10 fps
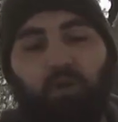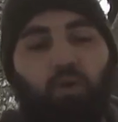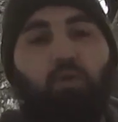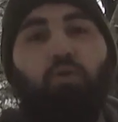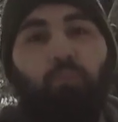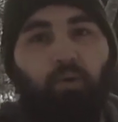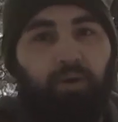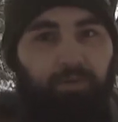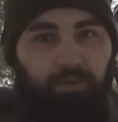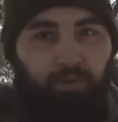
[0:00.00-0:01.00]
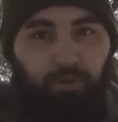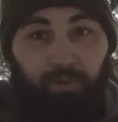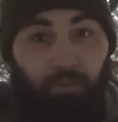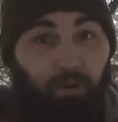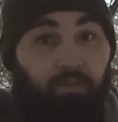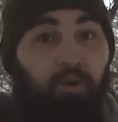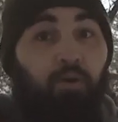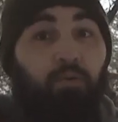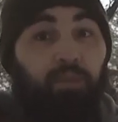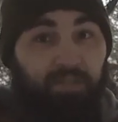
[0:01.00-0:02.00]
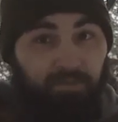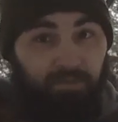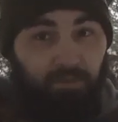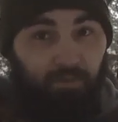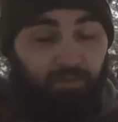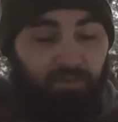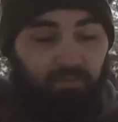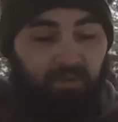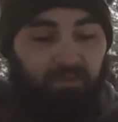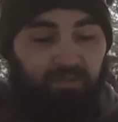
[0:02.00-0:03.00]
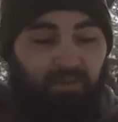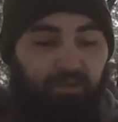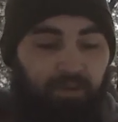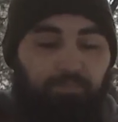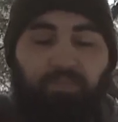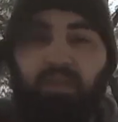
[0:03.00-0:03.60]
Oh boy, the kukri. You all know the history of the kukri in the military, right?